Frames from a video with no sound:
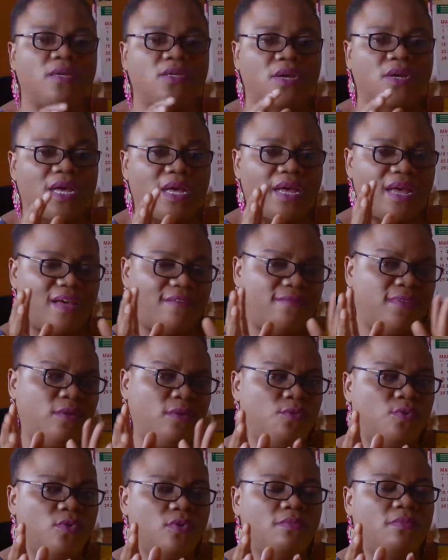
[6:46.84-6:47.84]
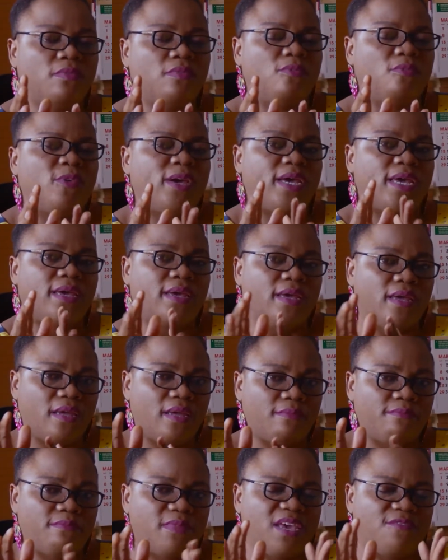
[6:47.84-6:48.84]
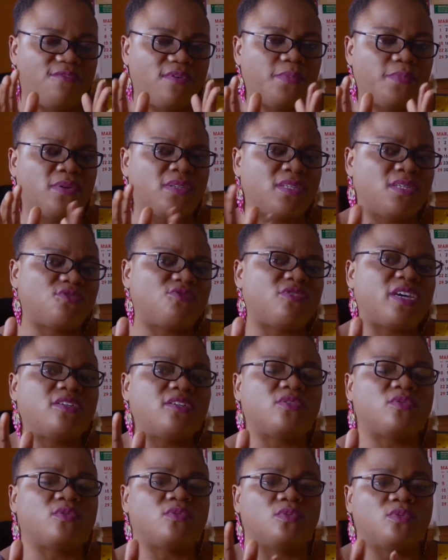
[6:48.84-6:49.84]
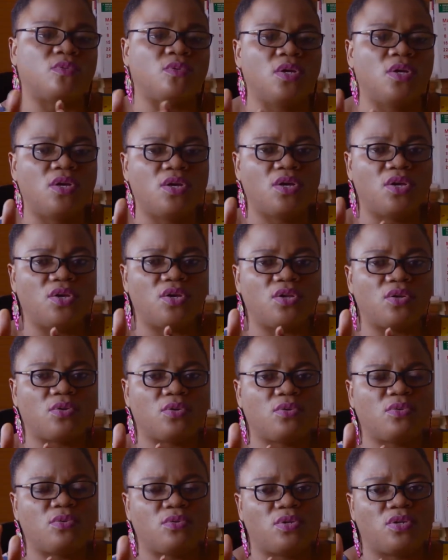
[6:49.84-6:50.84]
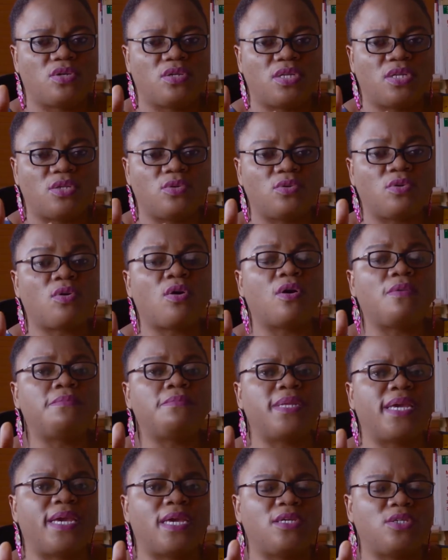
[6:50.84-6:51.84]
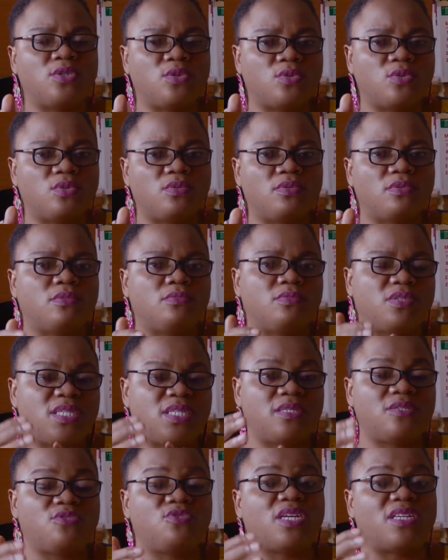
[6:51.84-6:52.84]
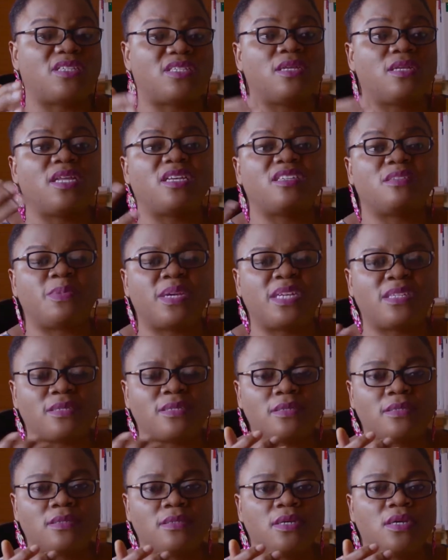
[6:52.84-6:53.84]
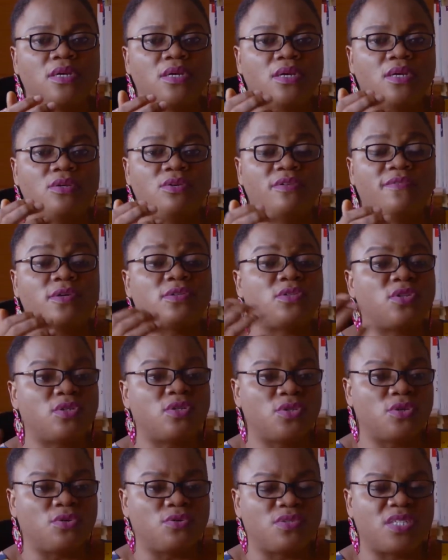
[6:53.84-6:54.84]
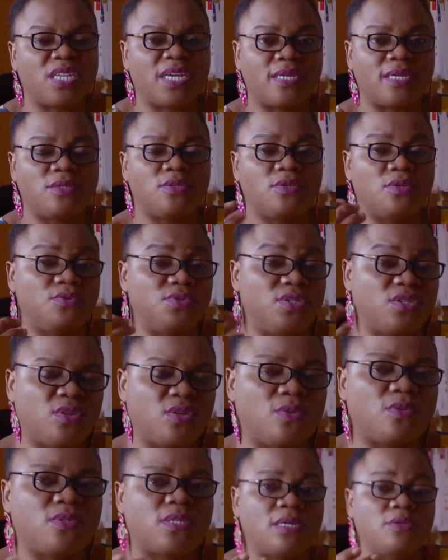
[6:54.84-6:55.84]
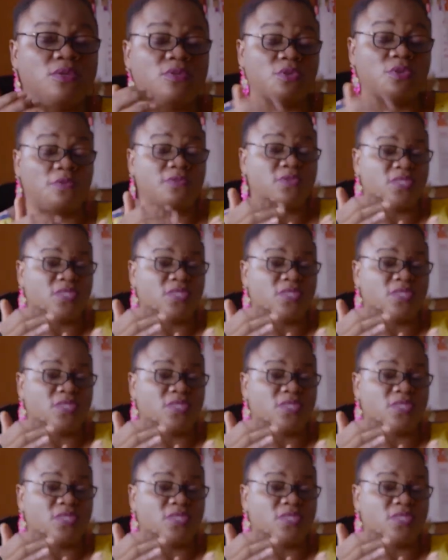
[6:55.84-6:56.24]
You can have a room where everybody tries to, they don't come near you, since you are still expecting, you've not done your result and you don't